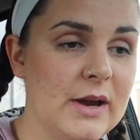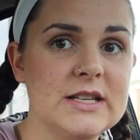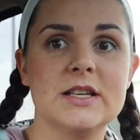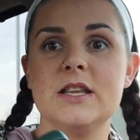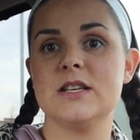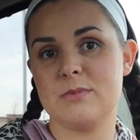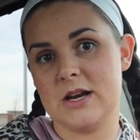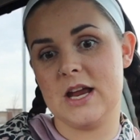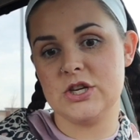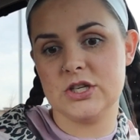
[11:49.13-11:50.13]
Basically, this
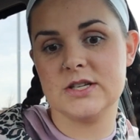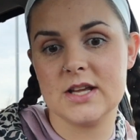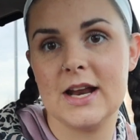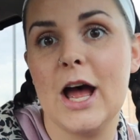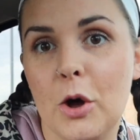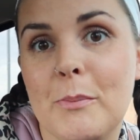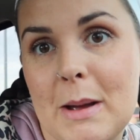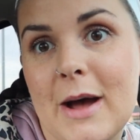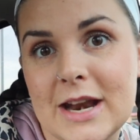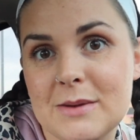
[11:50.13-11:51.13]
medication is going to help
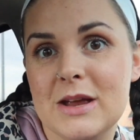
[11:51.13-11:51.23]
my body